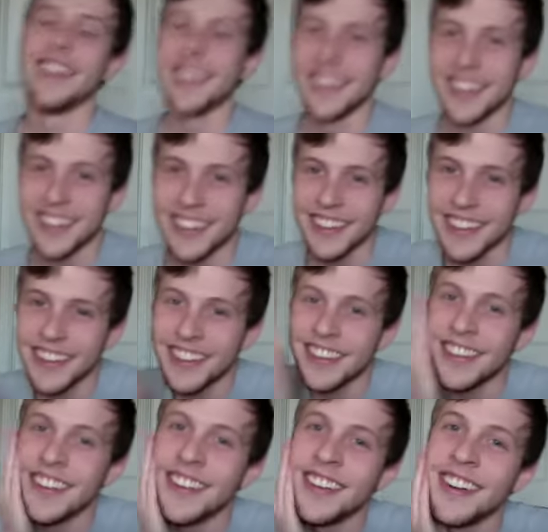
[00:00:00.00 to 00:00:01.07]

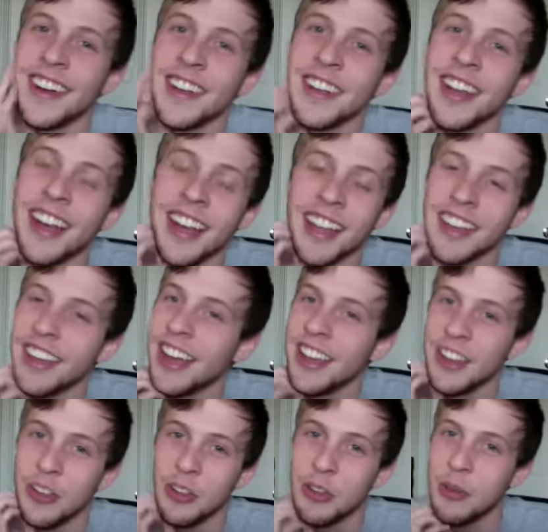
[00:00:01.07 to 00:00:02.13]
Oh, and I
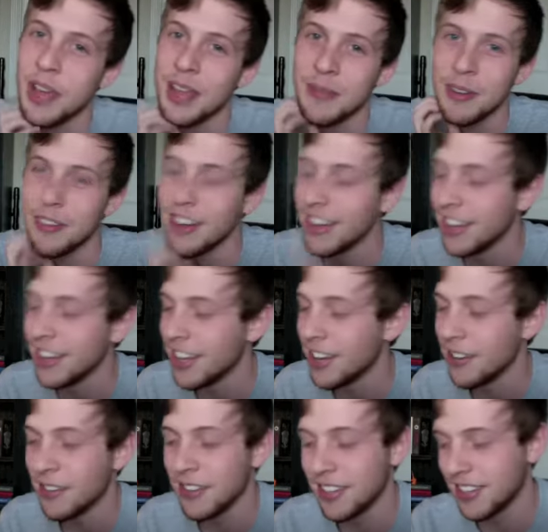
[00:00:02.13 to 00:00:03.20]
know you hate me right
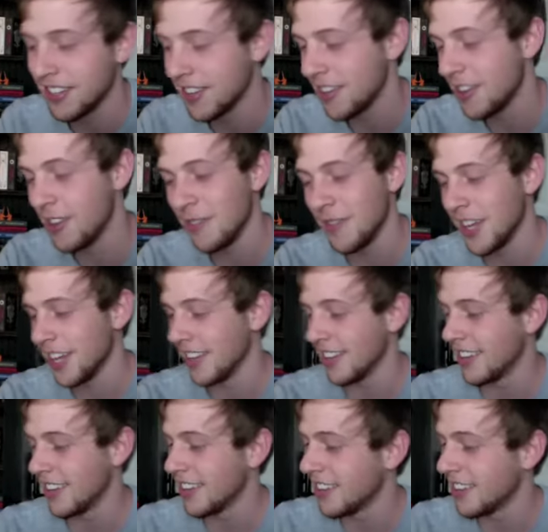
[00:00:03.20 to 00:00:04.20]
now. Oh, man.